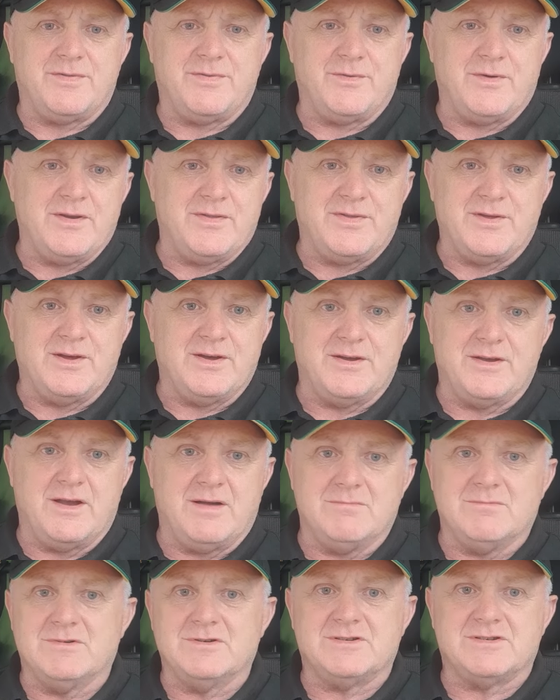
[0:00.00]
3:30
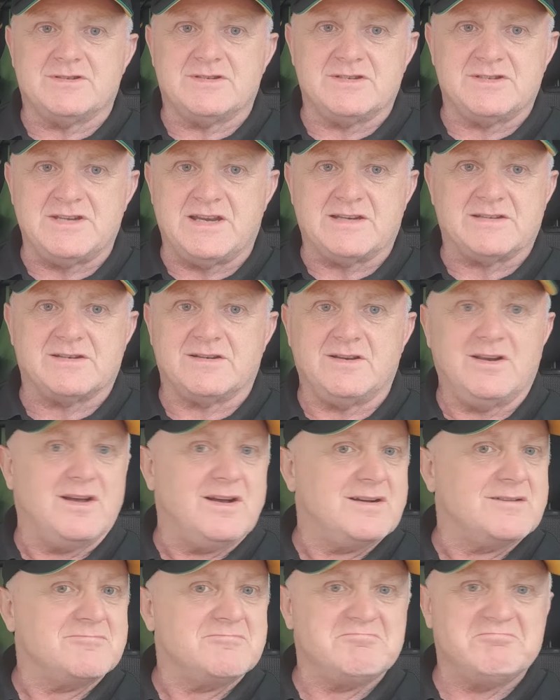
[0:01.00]
onwards to 6
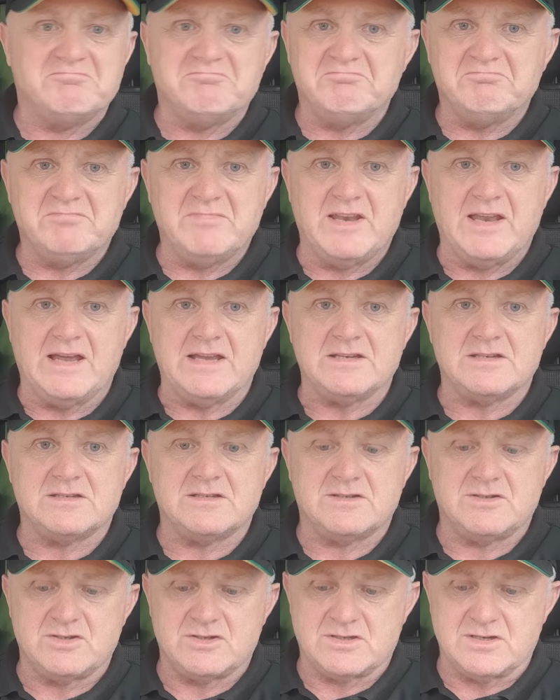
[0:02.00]
o'clock,
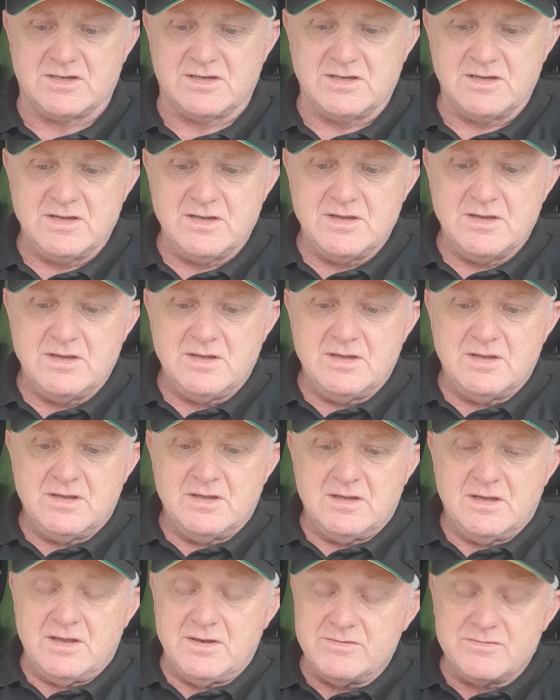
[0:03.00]
it's just a
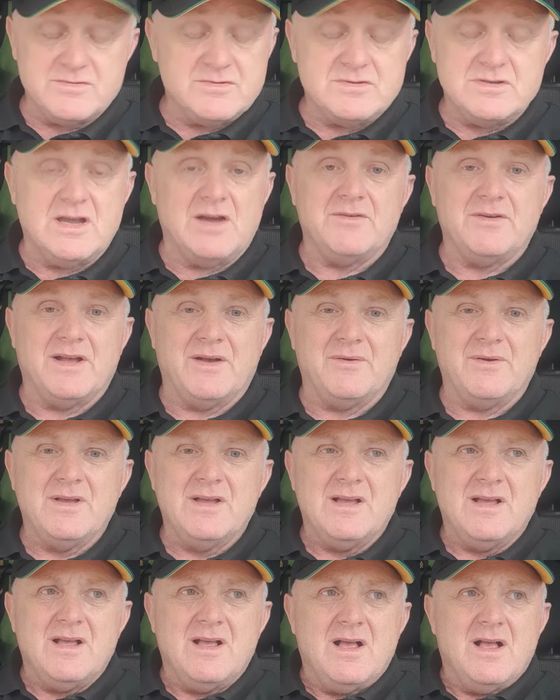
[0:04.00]
no-no.
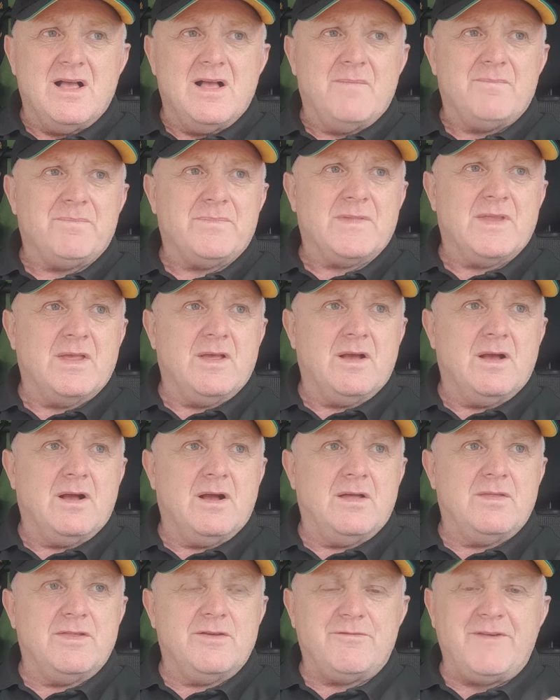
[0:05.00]

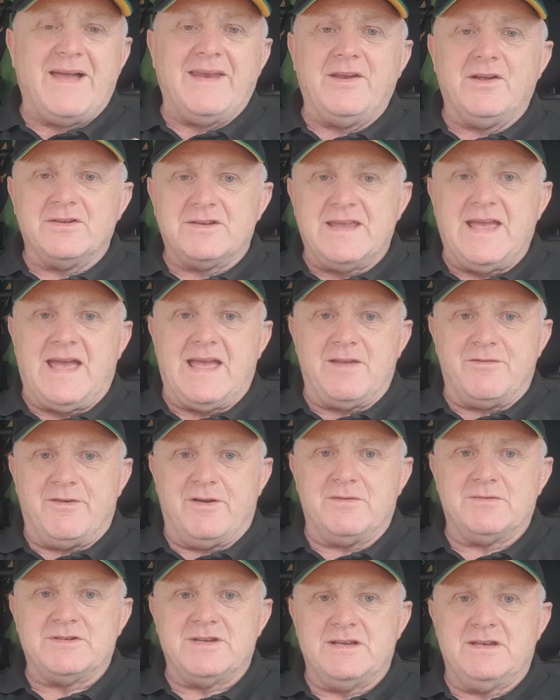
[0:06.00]
The van I'd get if
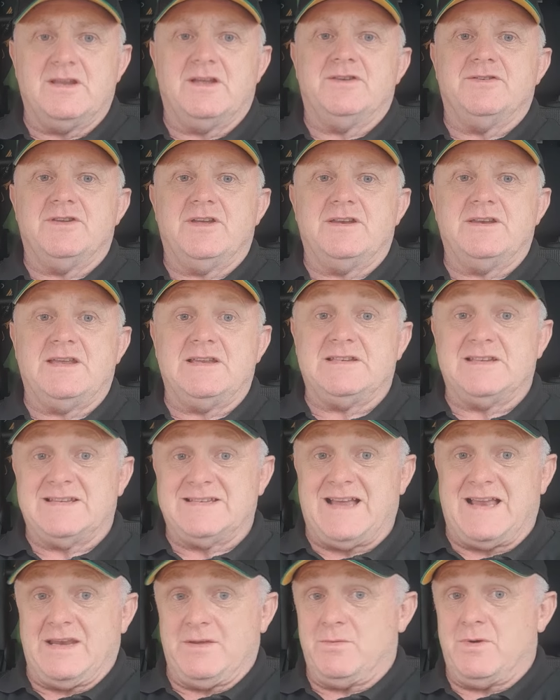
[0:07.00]
I was in London is
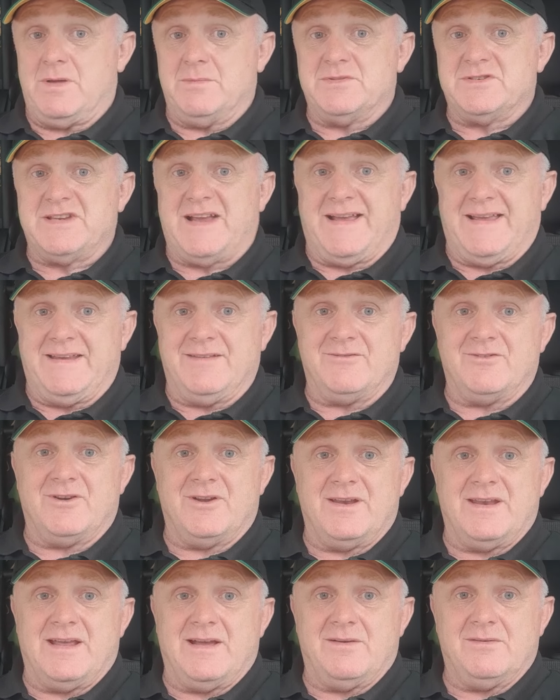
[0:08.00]
exactly what I'm sat in
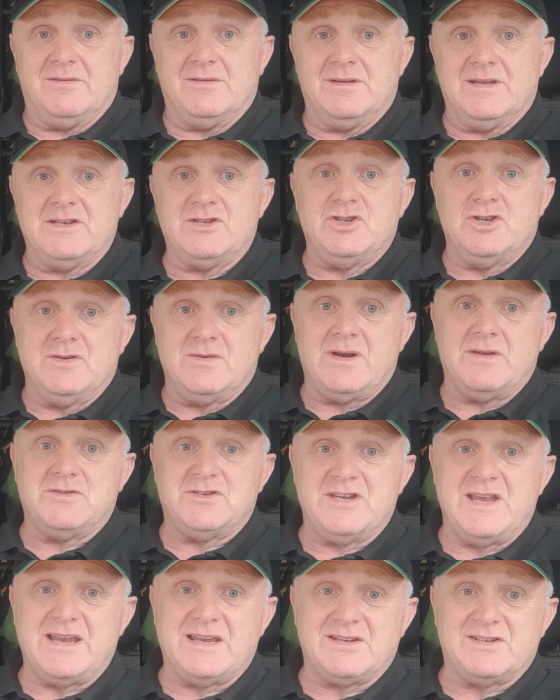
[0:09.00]
right now. It's Euro
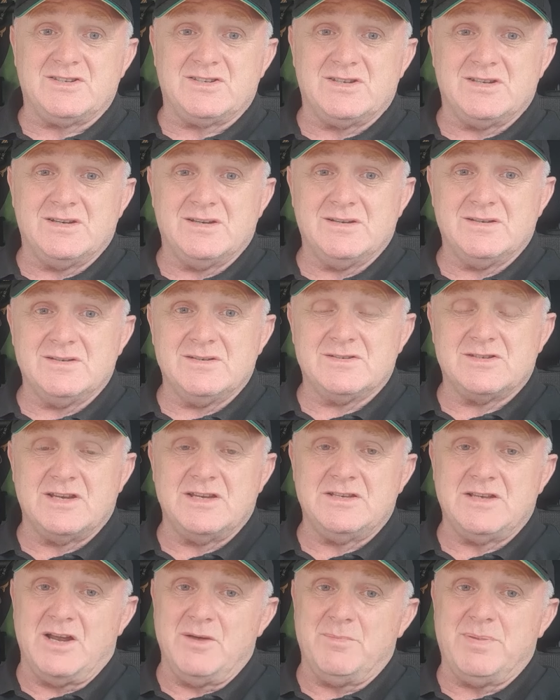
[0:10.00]
6, so
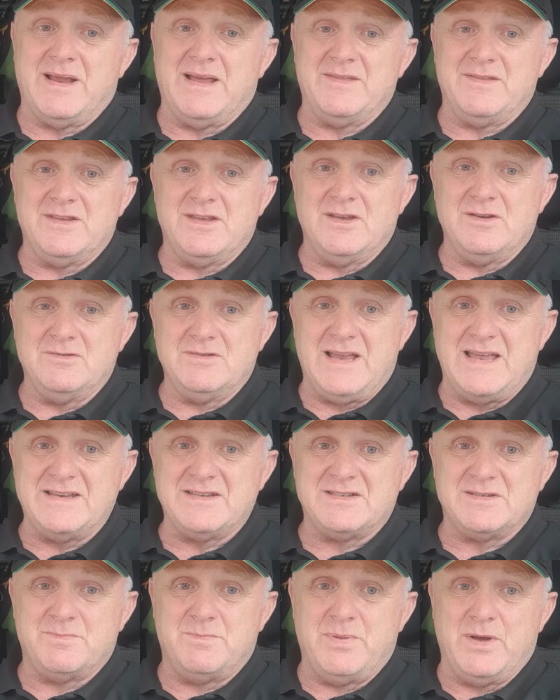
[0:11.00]
you don't pay the
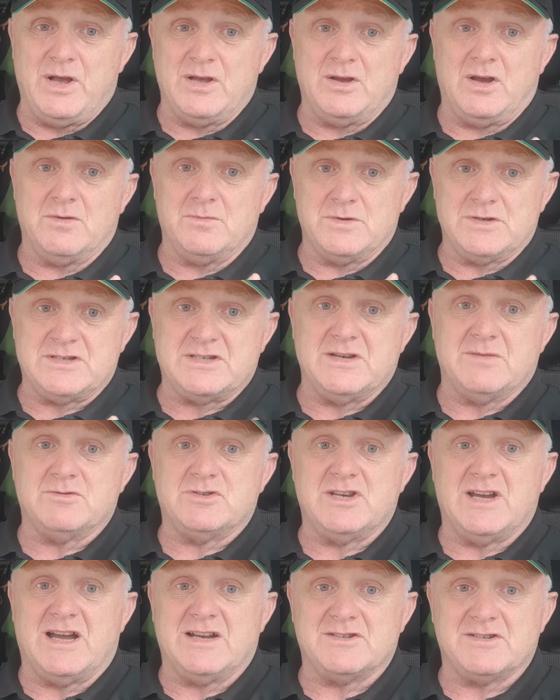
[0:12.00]
ULEZ, but I would still
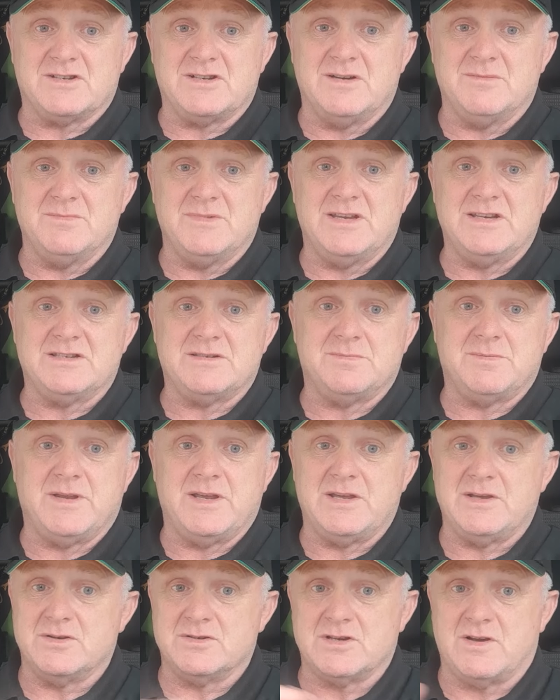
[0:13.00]
charge the companies
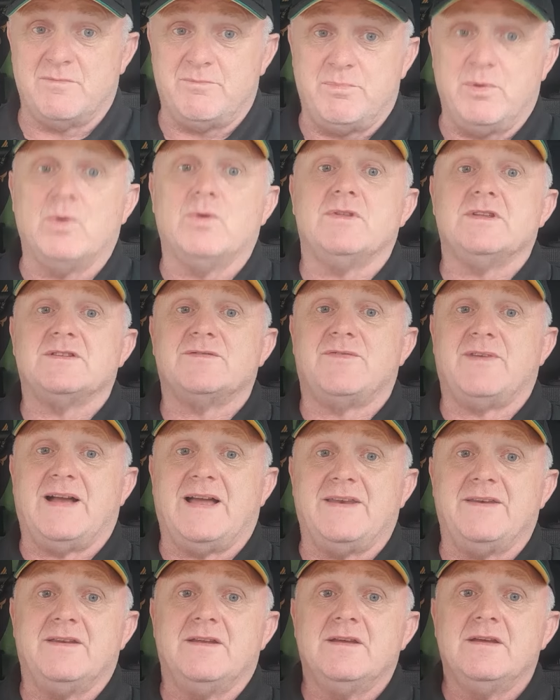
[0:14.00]
because I've bought this
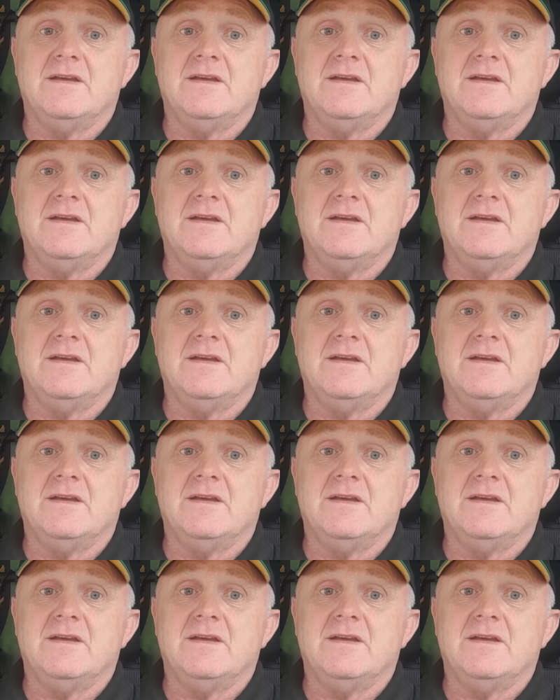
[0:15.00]
van.